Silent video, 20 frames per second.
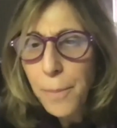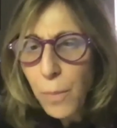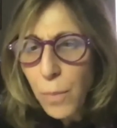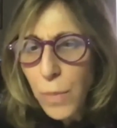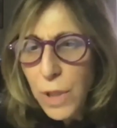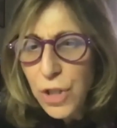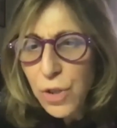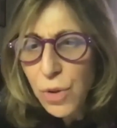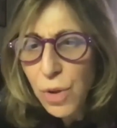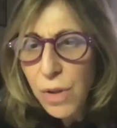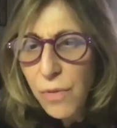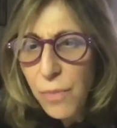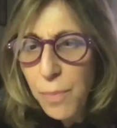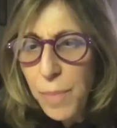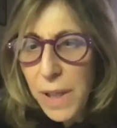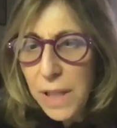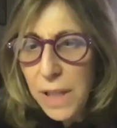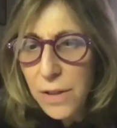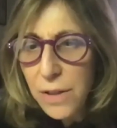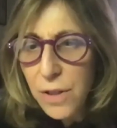which sort of
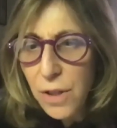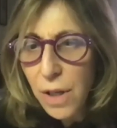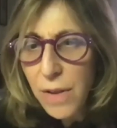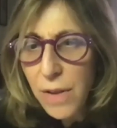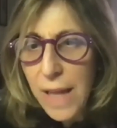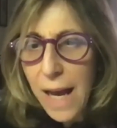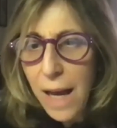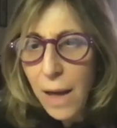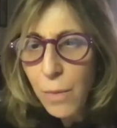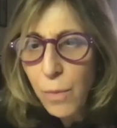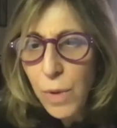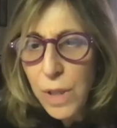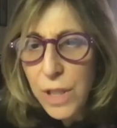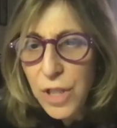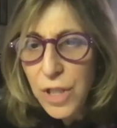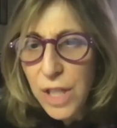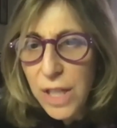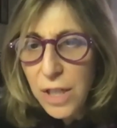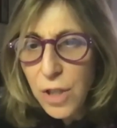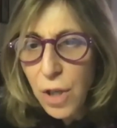builds on that,
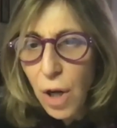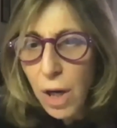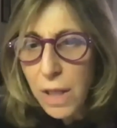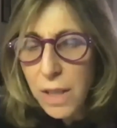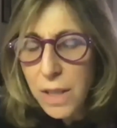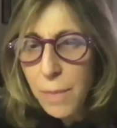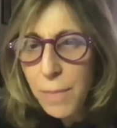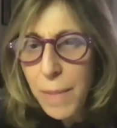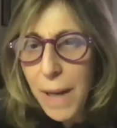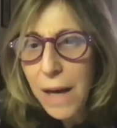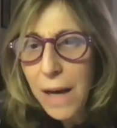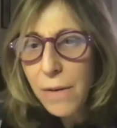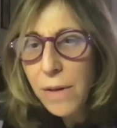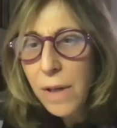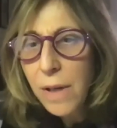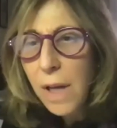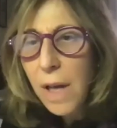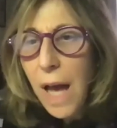which talks about,